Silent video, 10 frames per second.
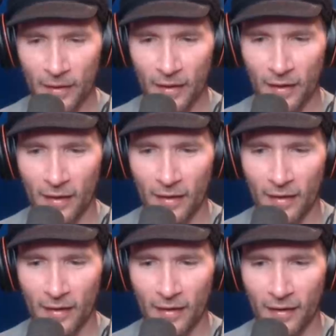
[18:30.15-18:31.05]

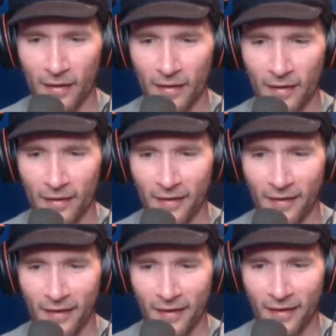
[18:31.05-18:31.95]
Uh,
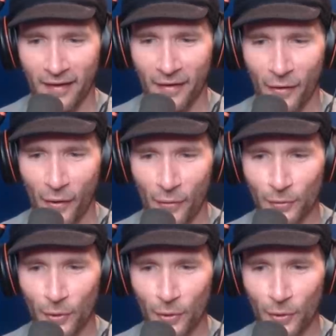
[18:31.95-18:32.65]
oh,